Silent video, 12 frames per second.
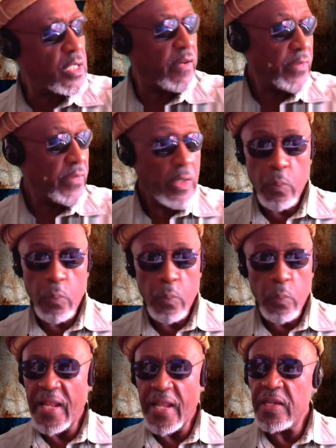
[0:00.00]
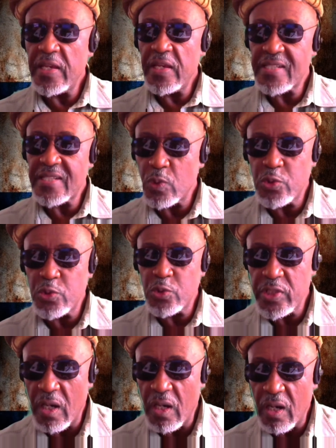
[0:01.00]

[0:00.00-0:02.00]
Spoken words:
Well, that means that's what you're doing to your heart.